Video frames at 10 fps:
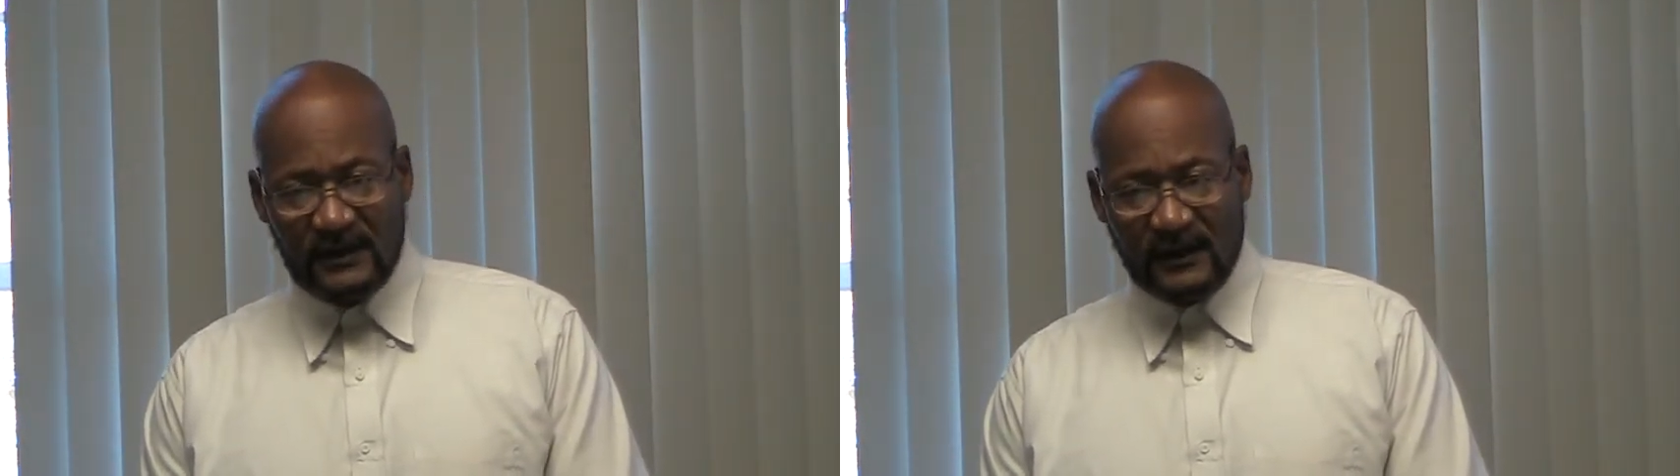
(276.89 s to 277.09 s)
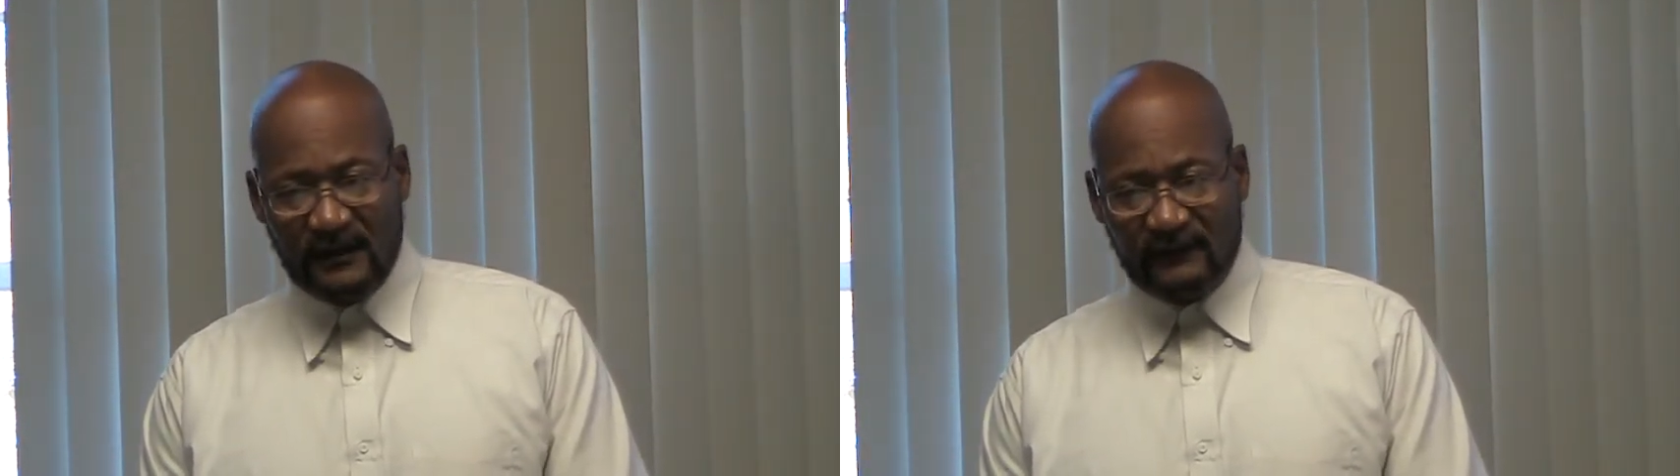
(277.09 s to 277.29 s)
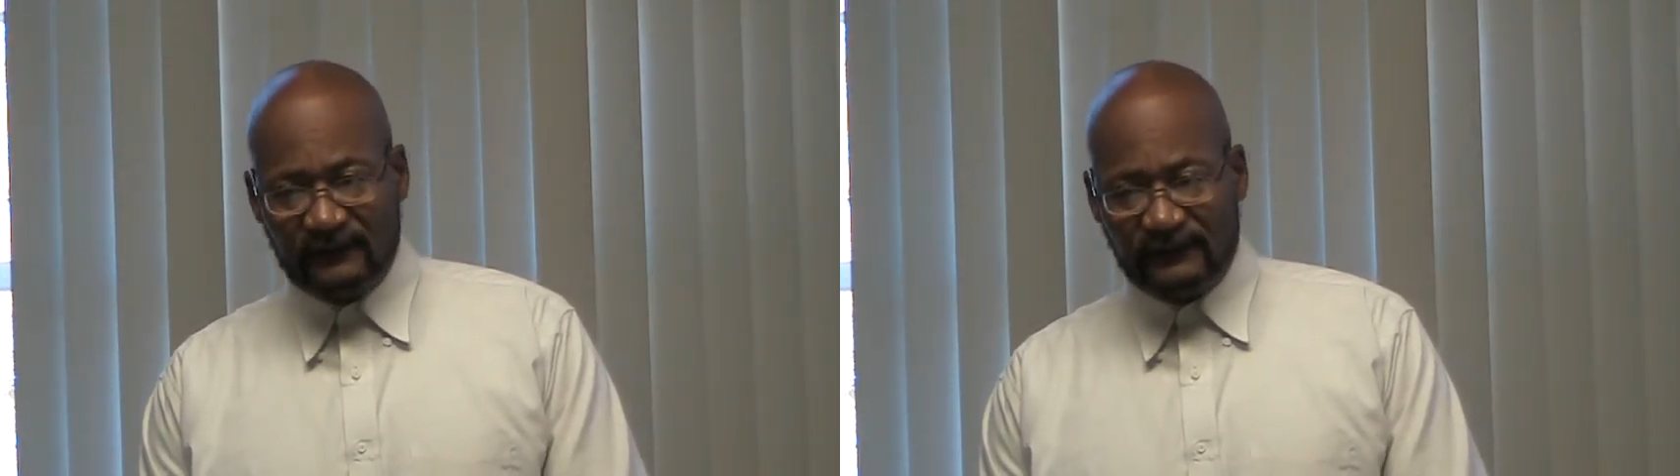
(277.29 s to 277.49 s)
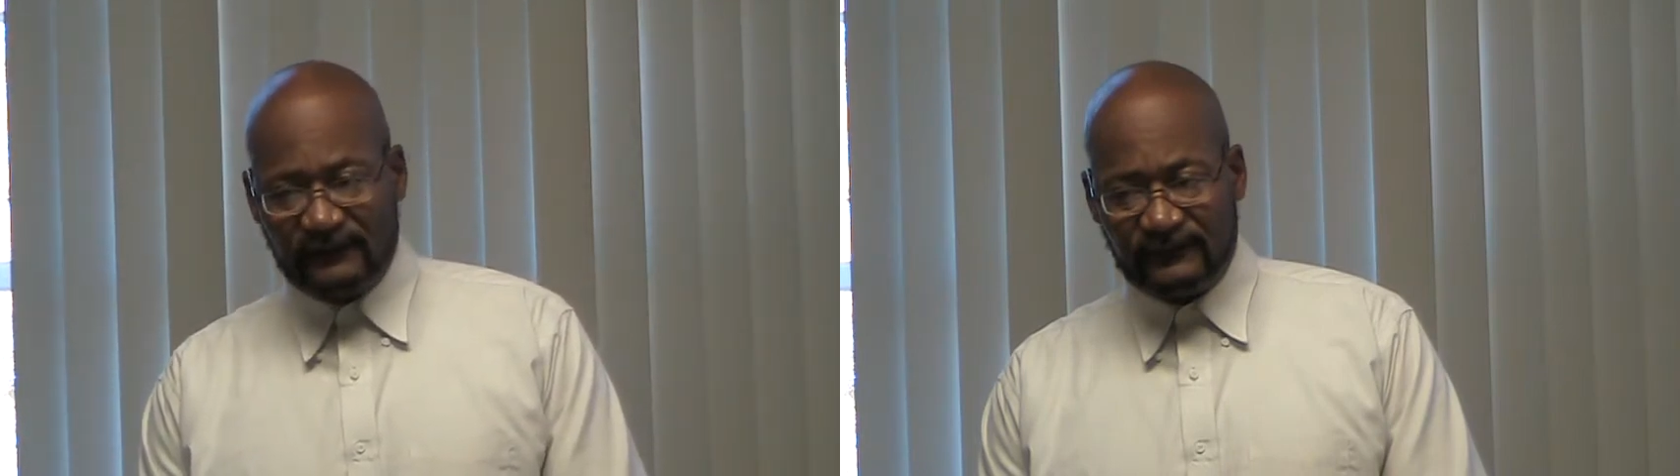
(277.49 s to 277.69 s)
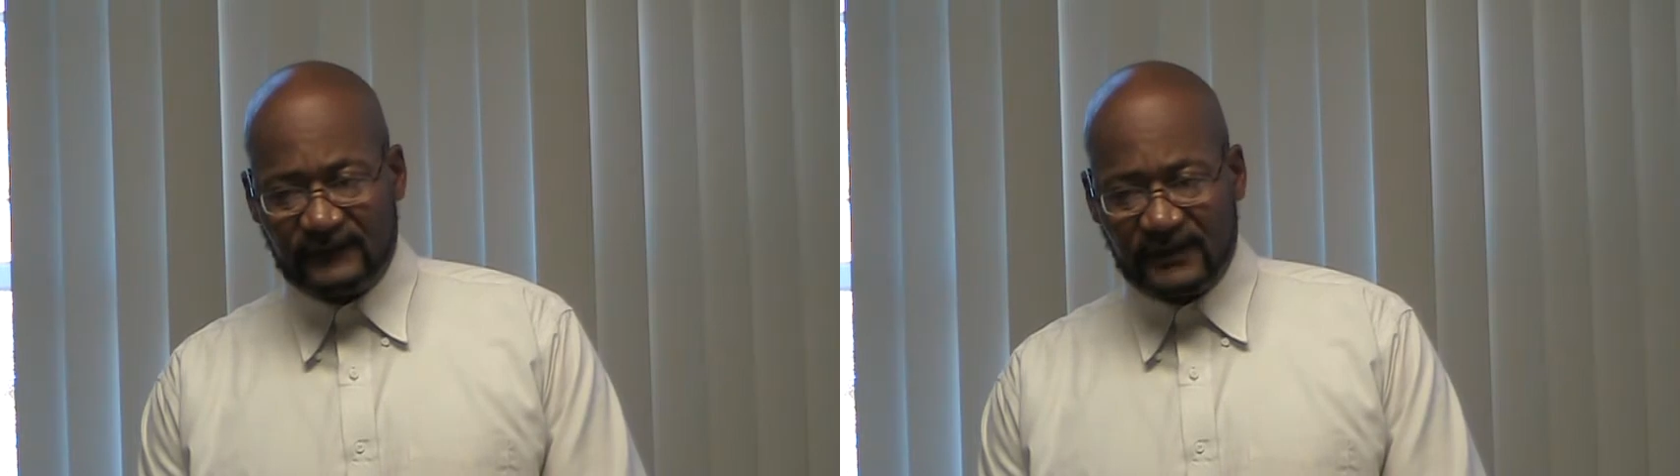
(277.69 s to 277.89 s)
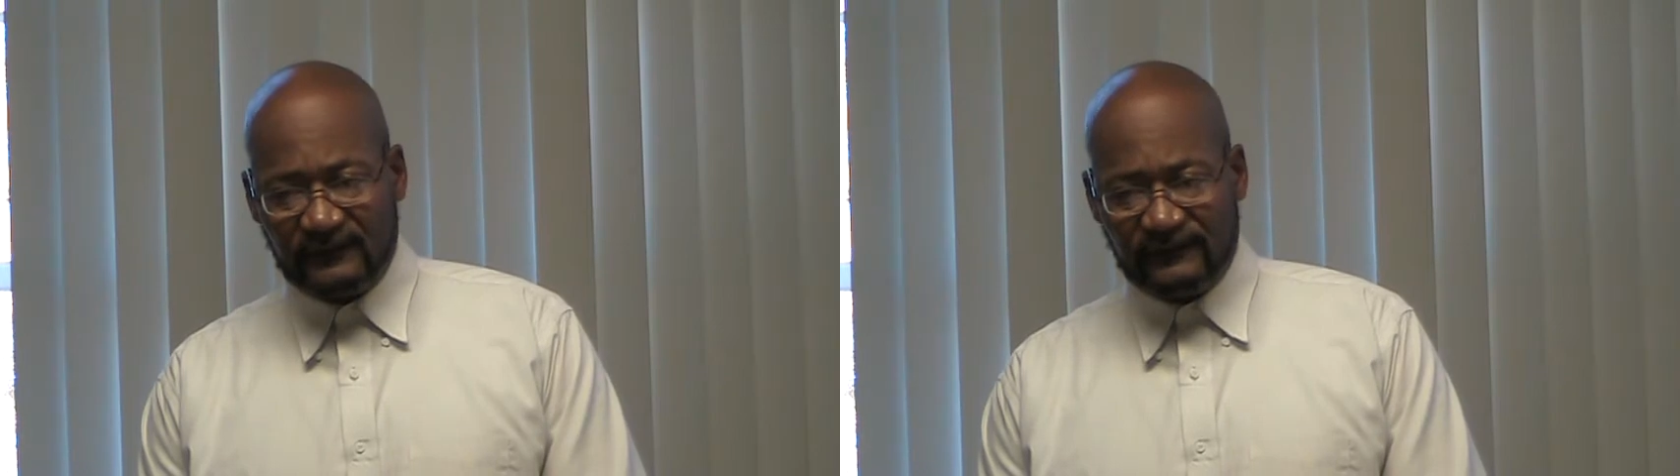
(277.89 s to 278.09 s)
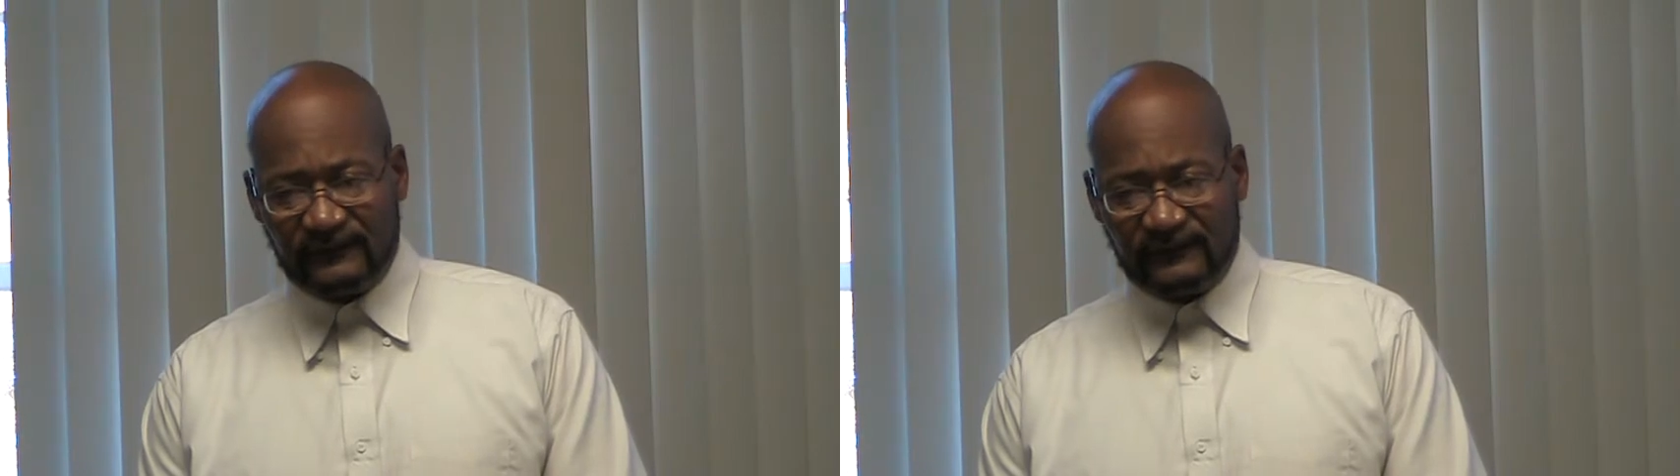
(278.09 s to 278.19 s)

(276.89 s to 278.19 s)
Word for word: of, of